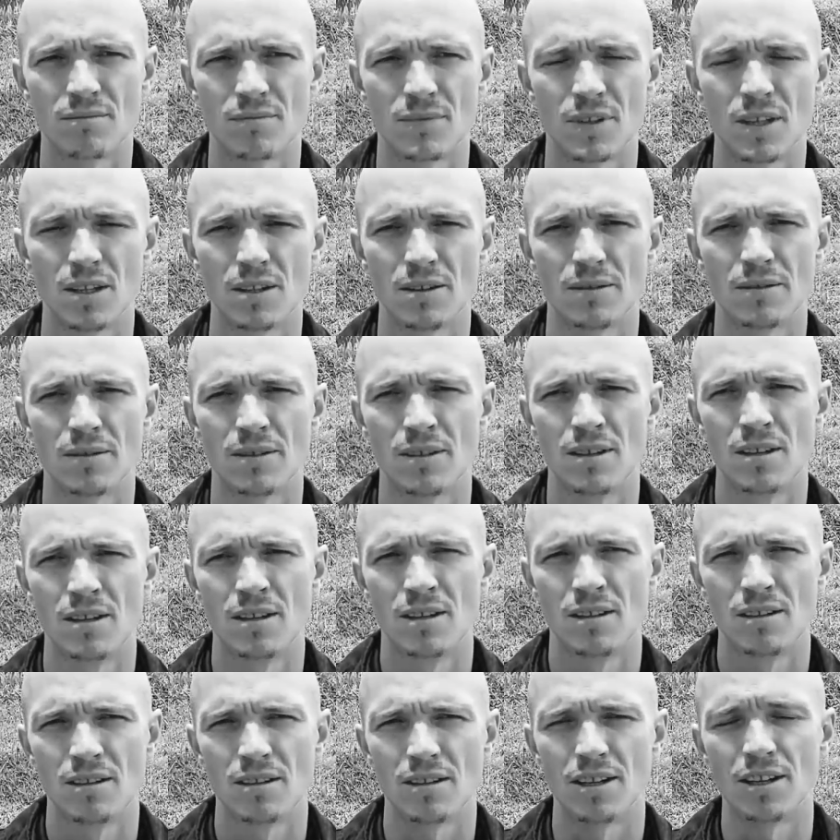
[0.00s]
yeah.
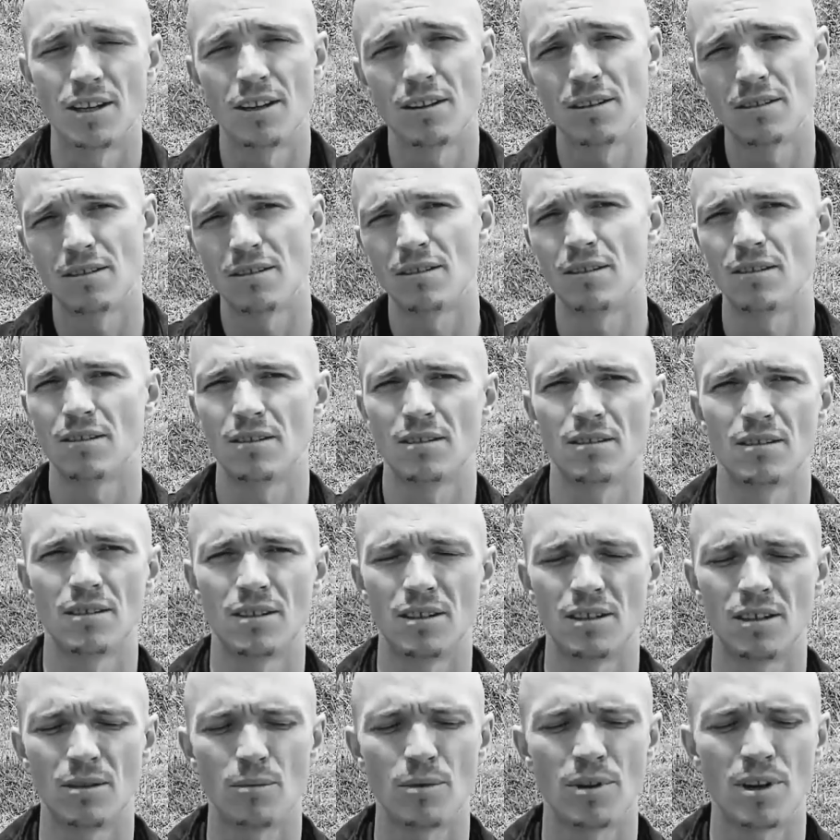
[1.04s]
And
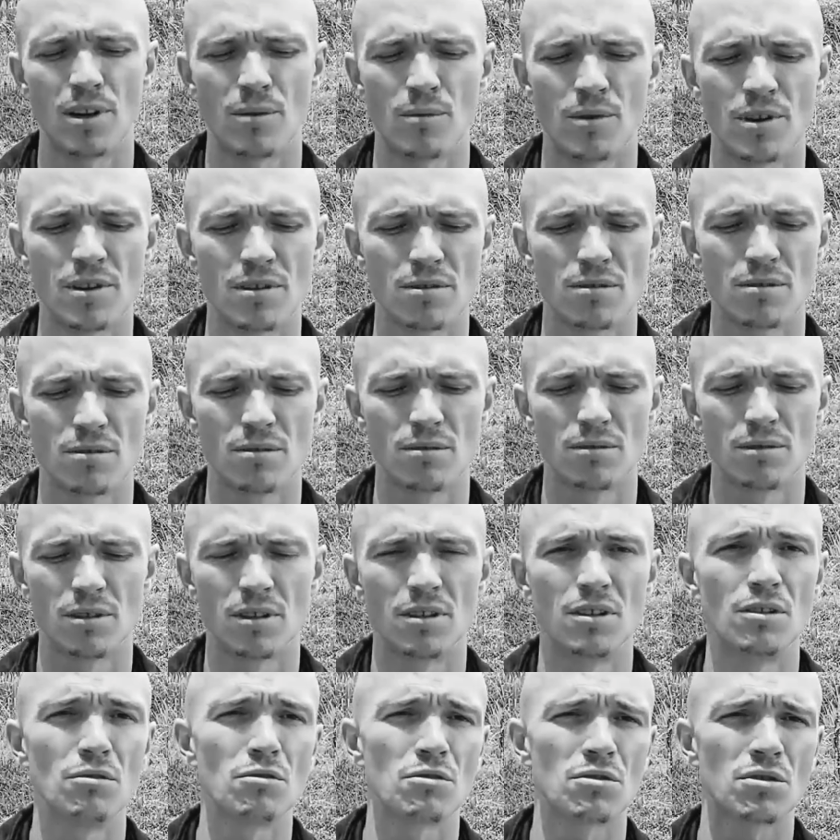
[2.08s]
then when I went to the
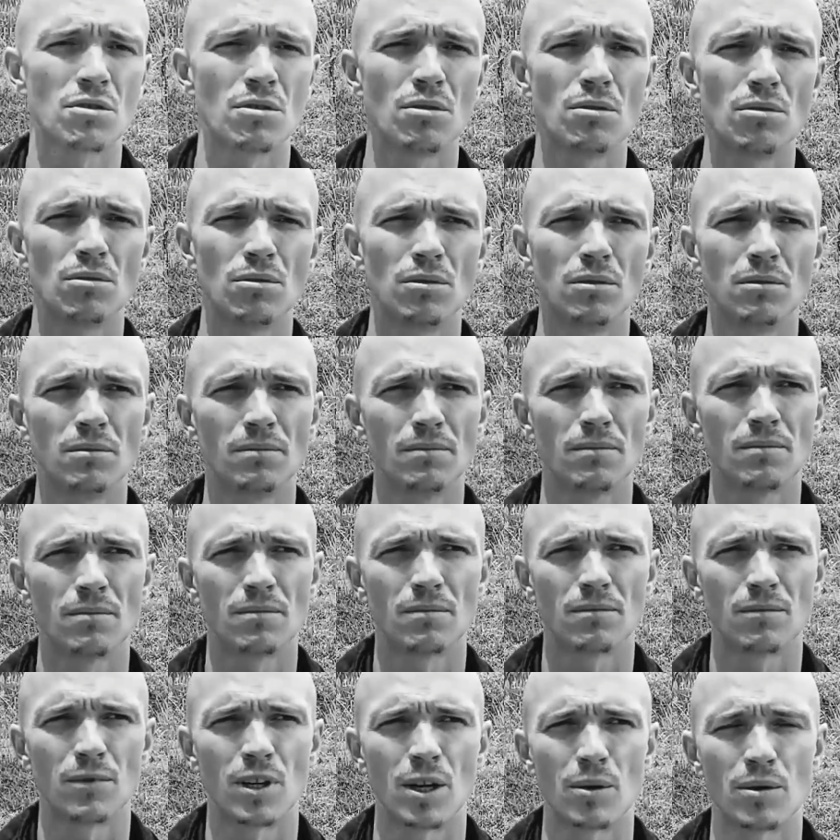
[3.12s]
new school,
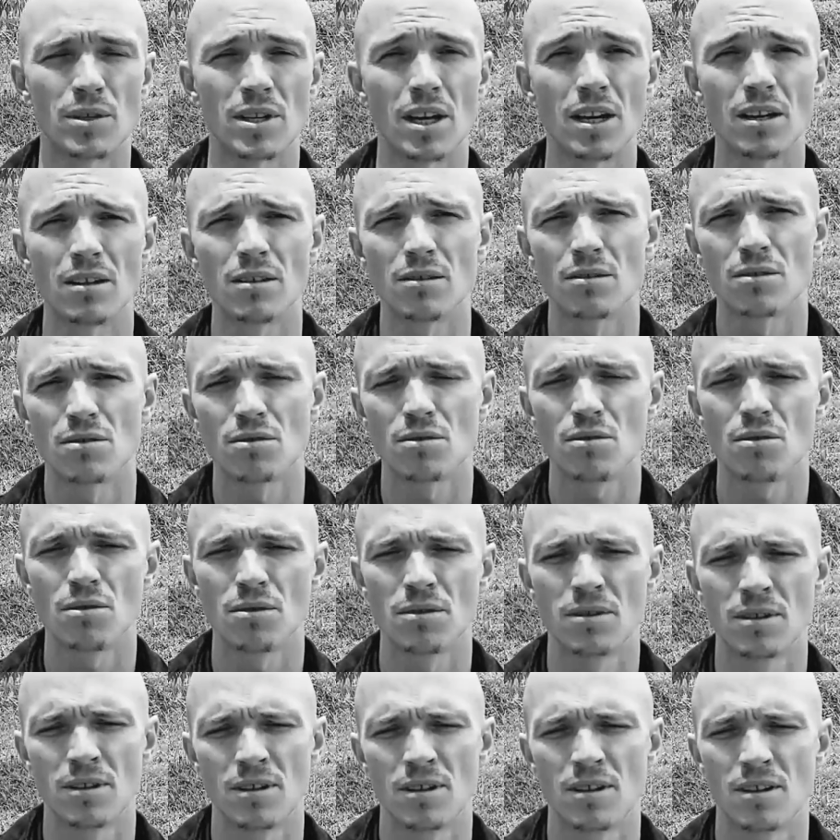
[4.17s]
when I was 8 years
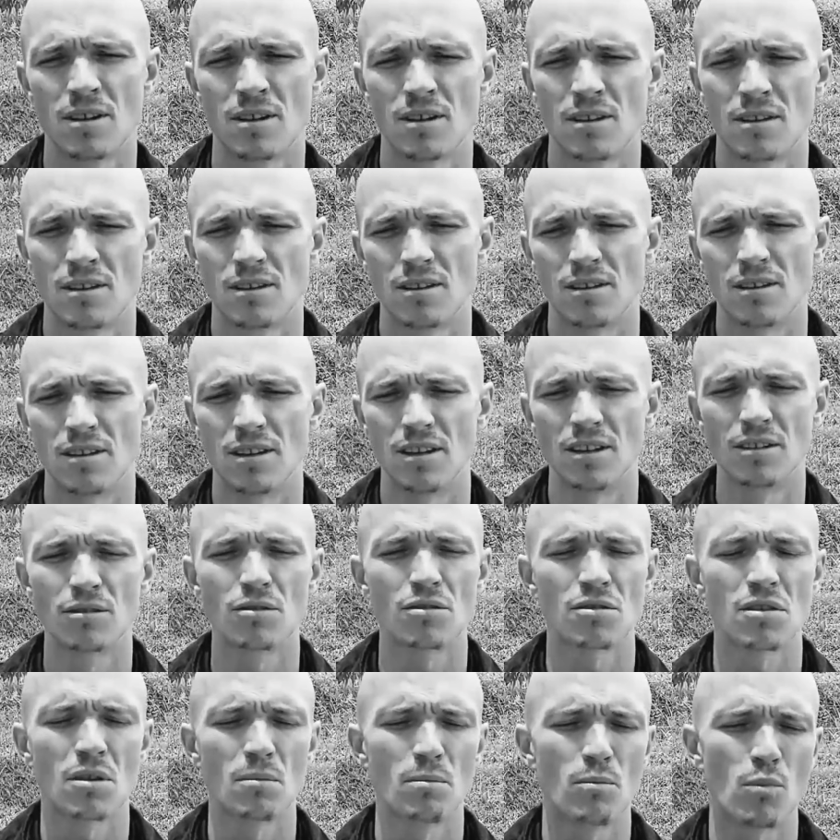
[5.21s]
old, an
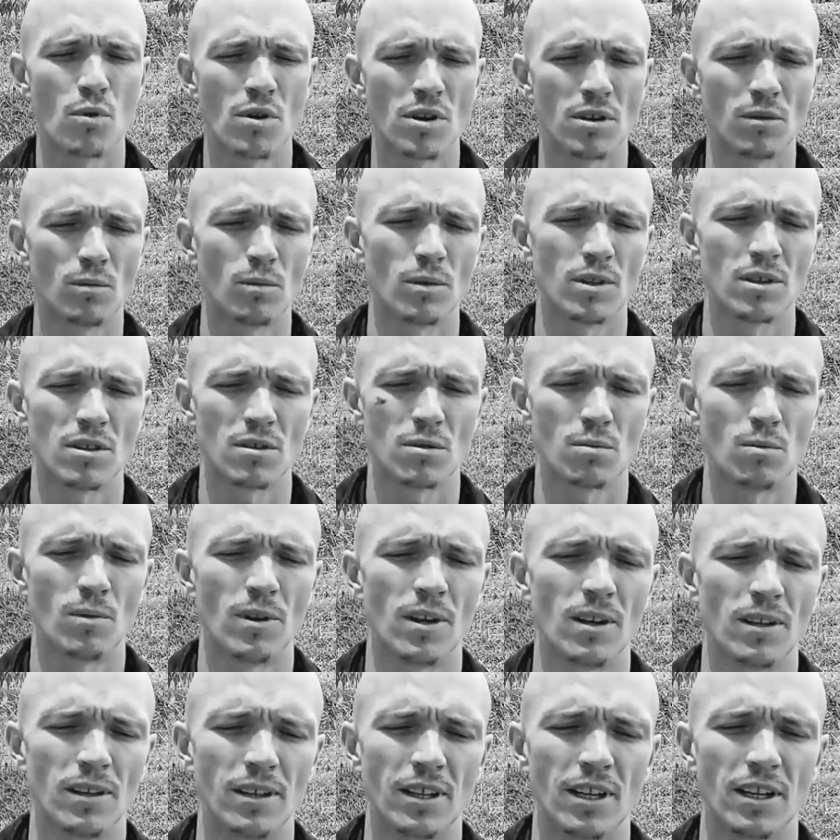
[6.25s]
interesting point was as
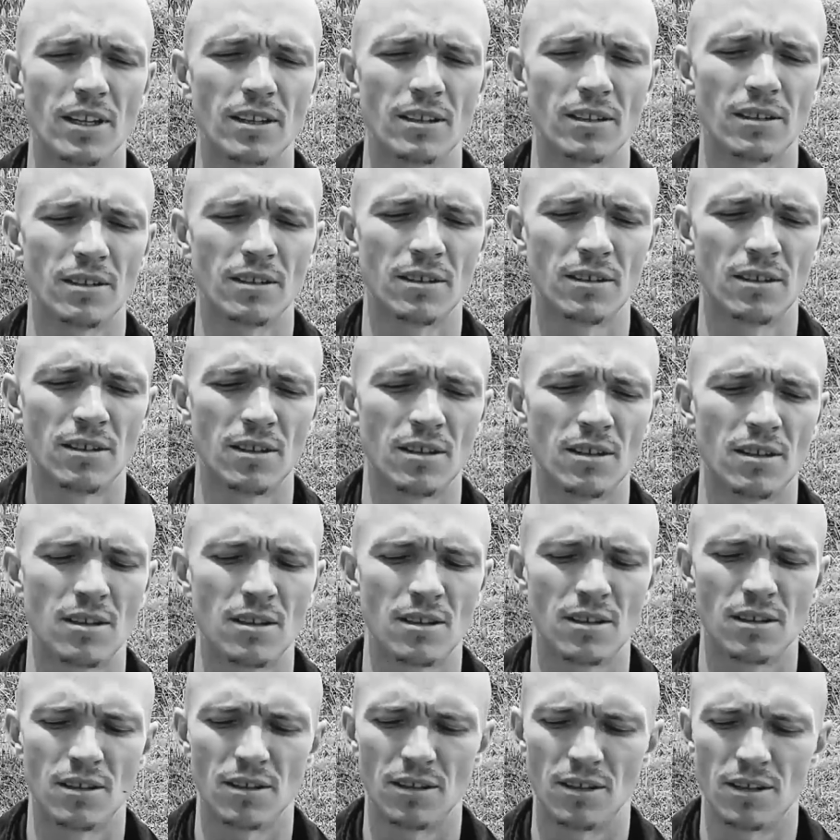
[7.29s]
well
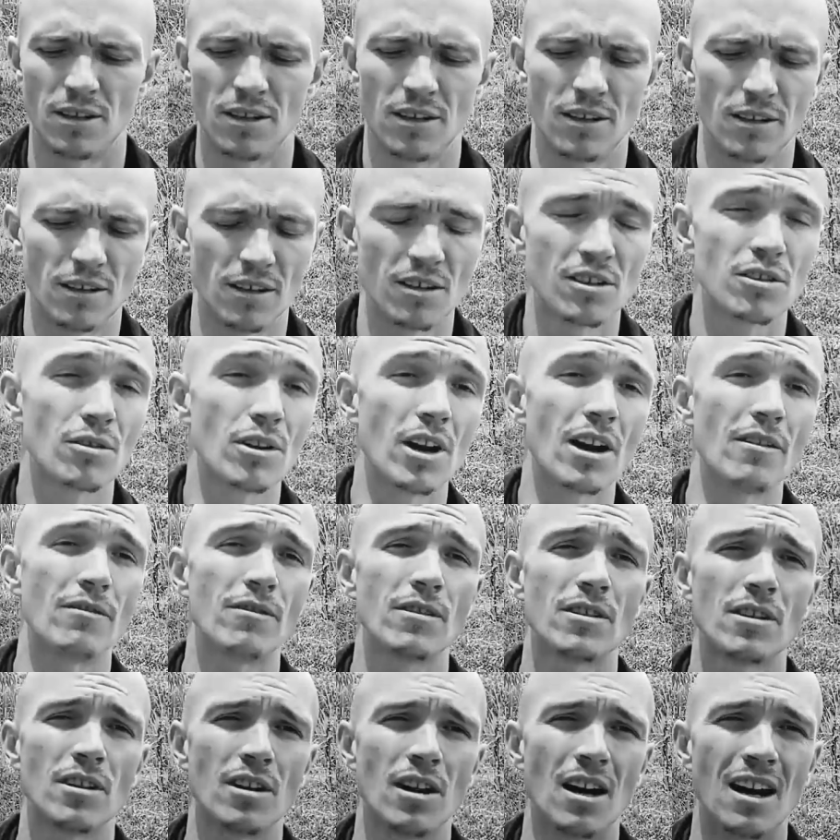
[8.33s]
that in South
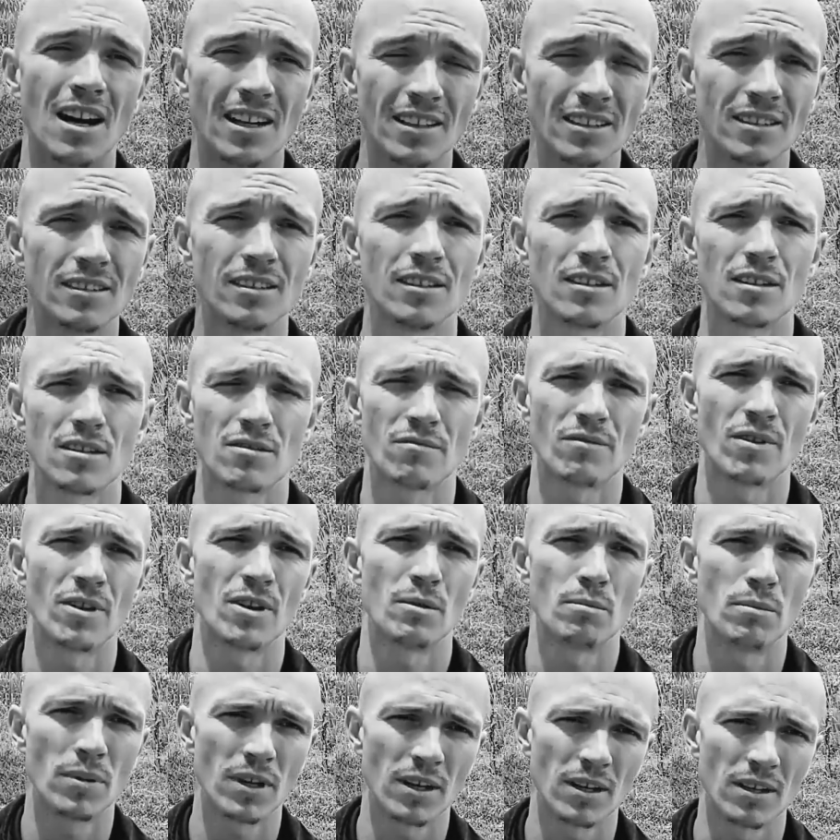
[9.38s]
Africa, hunting is very
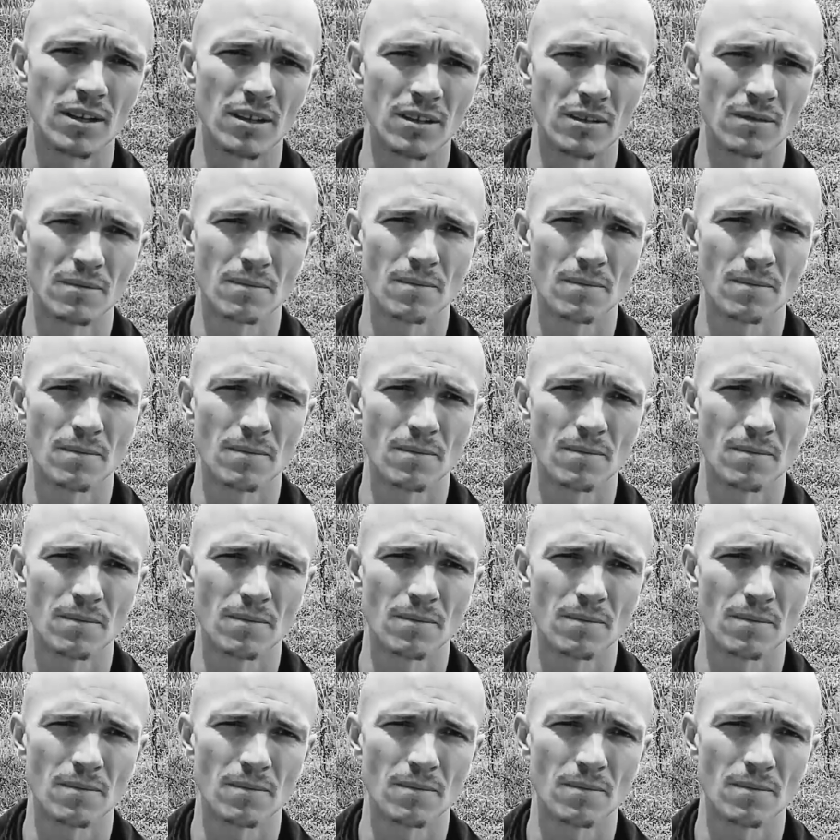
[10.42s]
big.